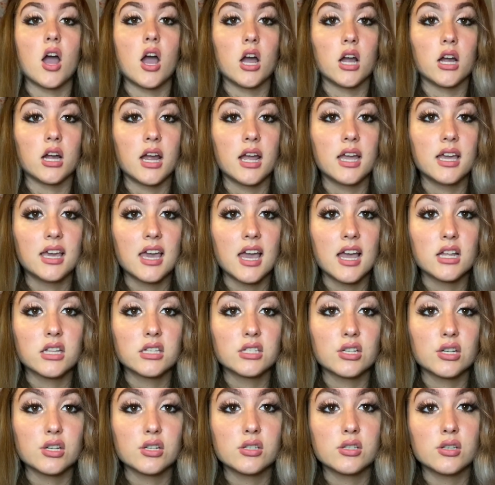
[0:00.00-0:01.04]
Alright
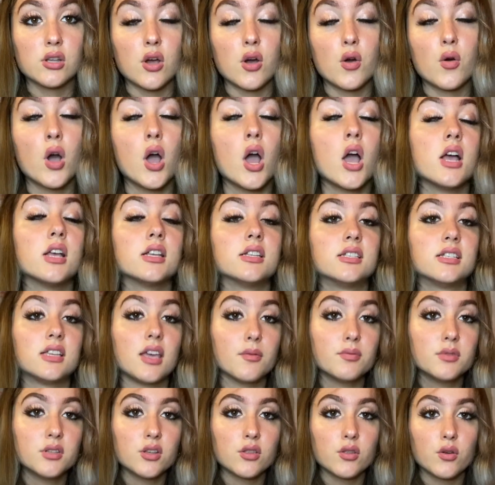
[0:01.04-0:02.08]
Cancer, so
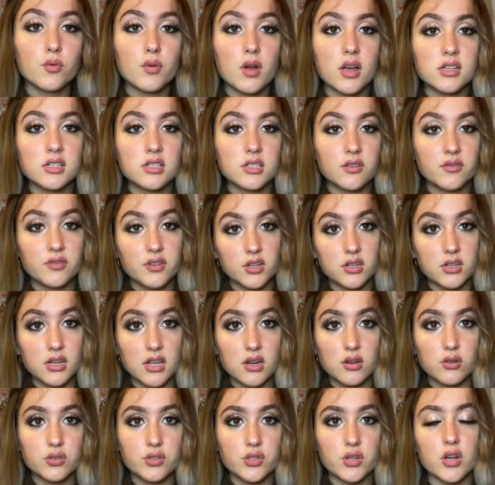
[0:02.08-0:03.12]
skip to the rest of your
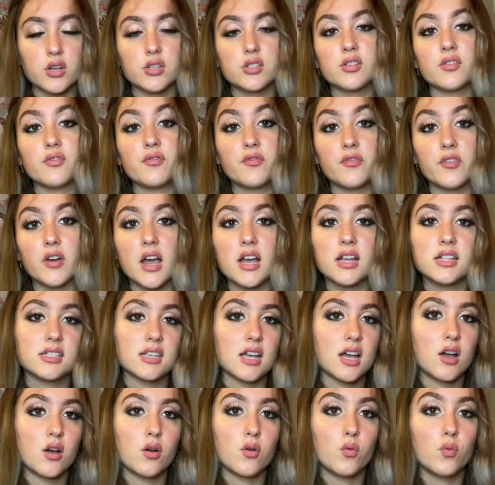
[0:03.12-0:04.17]
natal chart to find
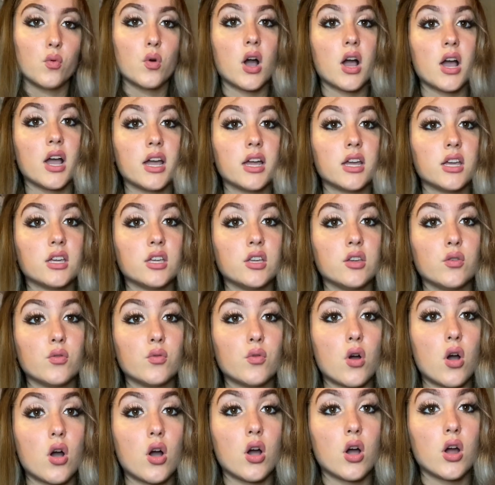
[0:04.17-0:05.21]
out why
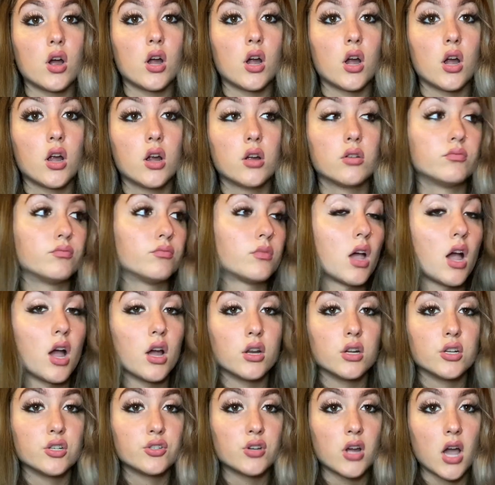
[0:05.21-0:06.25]
you are hot
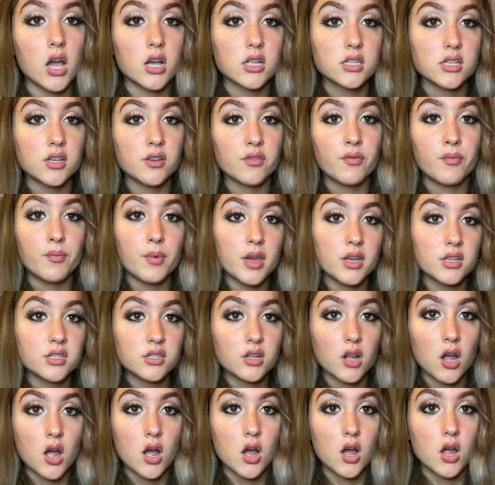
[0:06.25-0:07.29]
and attractive
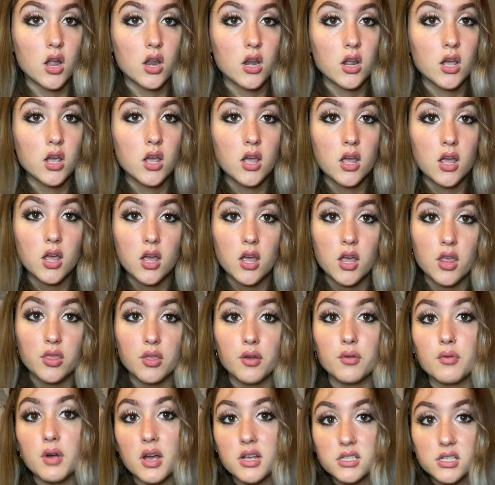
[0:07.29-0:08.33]
based on
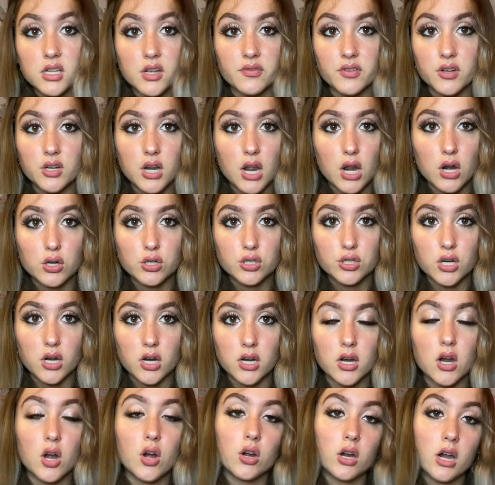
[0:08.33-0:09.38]
the rest of your natal
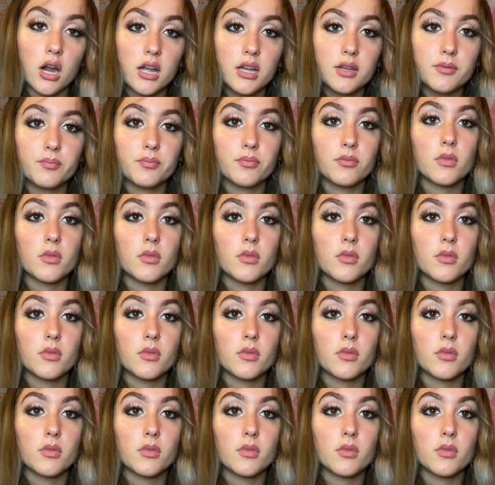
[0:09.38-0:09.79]
chart, alright?